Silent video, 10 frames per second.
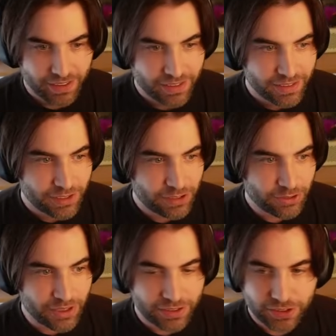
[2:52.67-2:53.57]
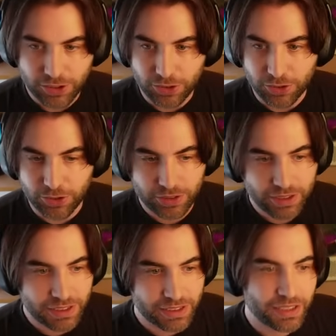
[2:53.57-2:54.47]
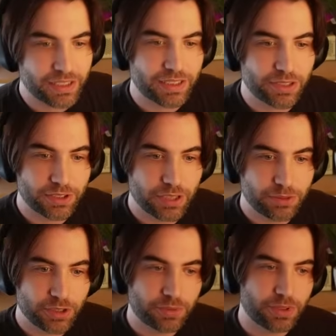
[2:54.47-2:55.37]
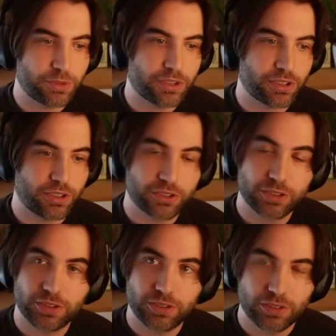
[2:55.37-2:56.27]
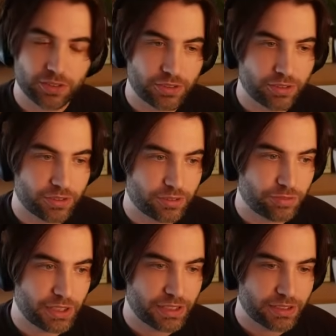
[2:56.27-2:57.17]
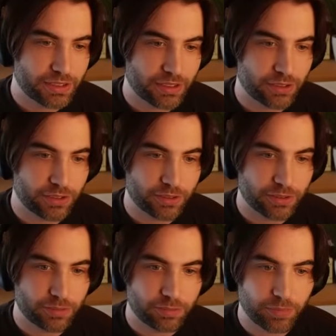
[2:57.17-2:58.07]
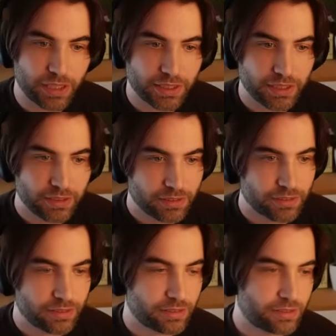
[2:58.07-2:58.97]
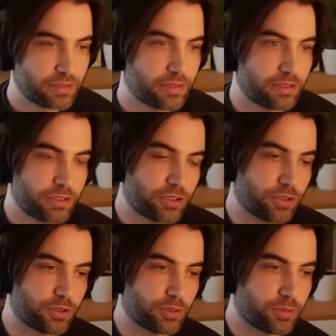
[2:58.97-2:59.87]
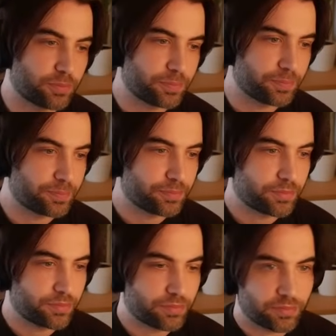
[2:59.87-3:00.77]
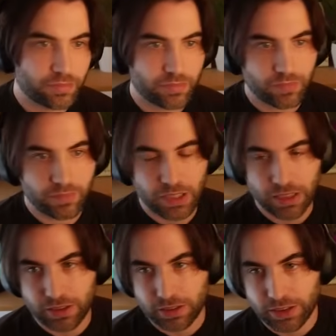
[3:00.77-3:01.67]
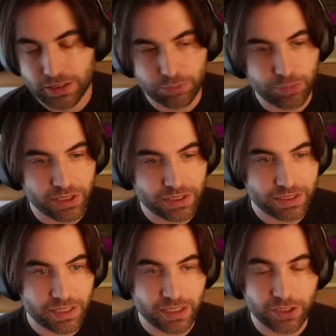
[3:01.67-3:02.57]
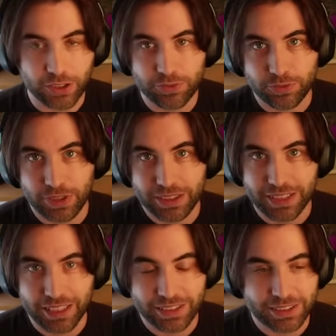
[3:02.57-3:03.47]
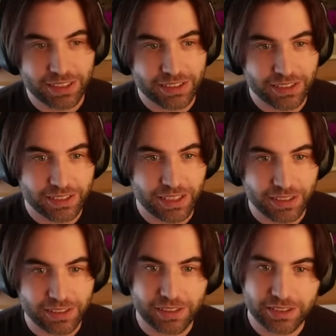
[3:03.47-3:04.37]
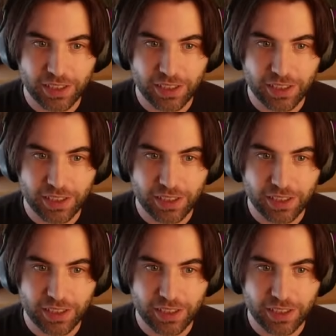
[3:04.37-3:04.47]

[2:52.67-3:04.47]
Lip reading: All right, so this is the dev snapshot. It was also released on Monday. So yeah, it brings a lot of exciting changes, and this time I